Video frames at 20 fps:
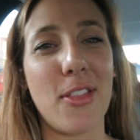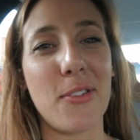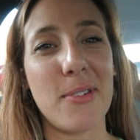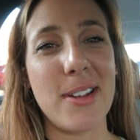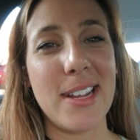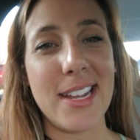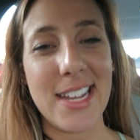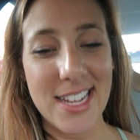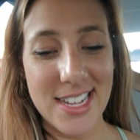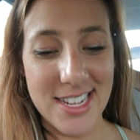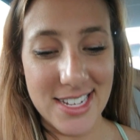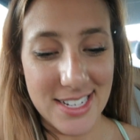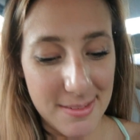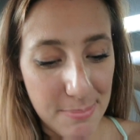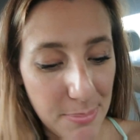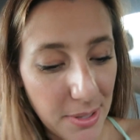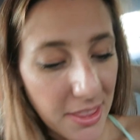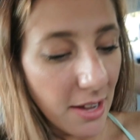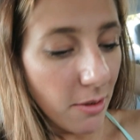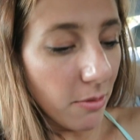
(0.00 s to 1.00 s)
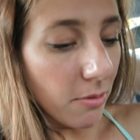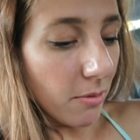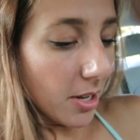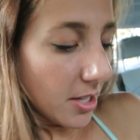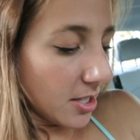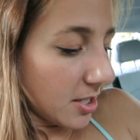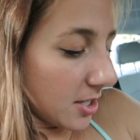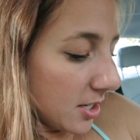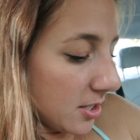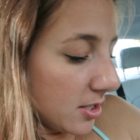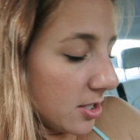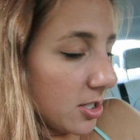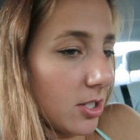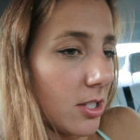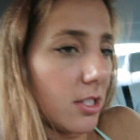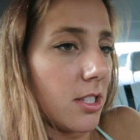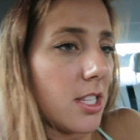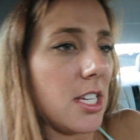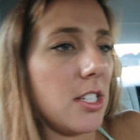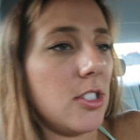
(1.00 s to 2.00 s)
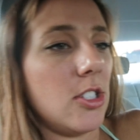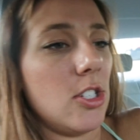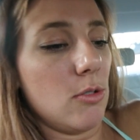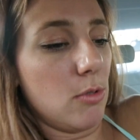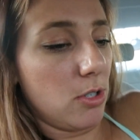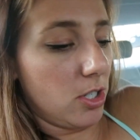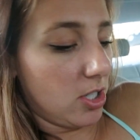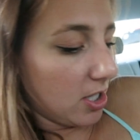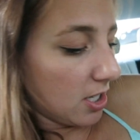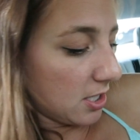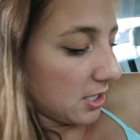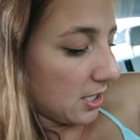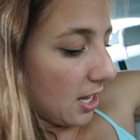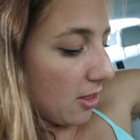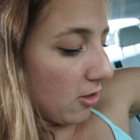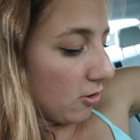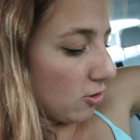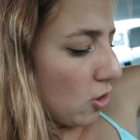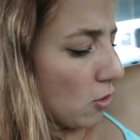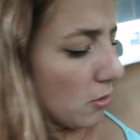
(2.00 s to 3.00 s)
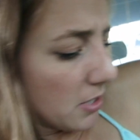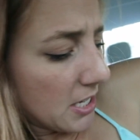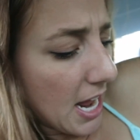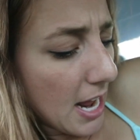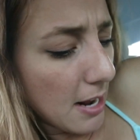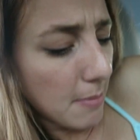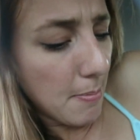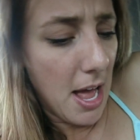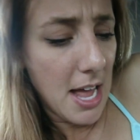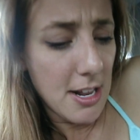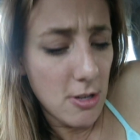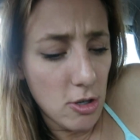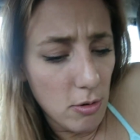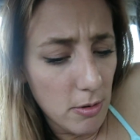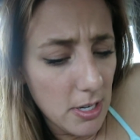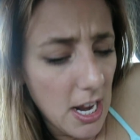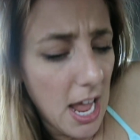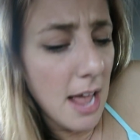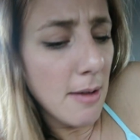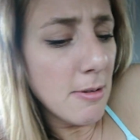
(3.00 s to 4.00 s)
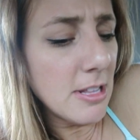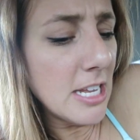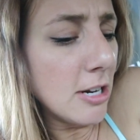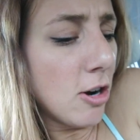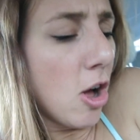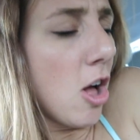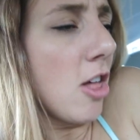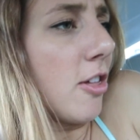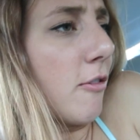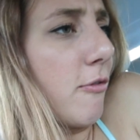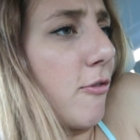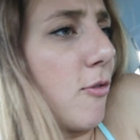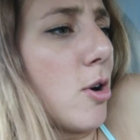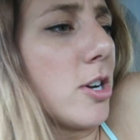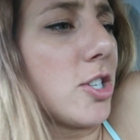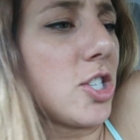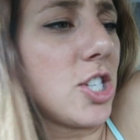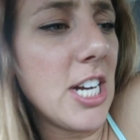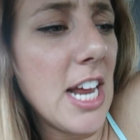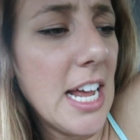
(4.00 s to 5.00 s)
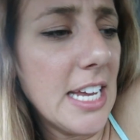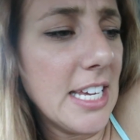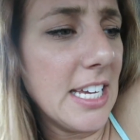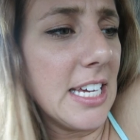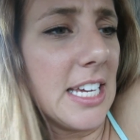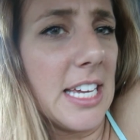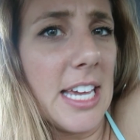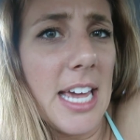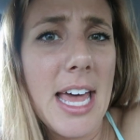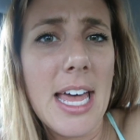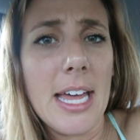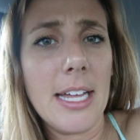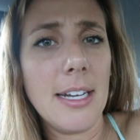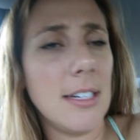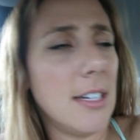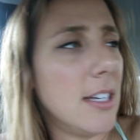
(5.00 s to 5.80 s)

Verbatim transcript: three, but they it's because these two were stuck together. Don't take mine. Don't. I need all the fortune I can get. I'm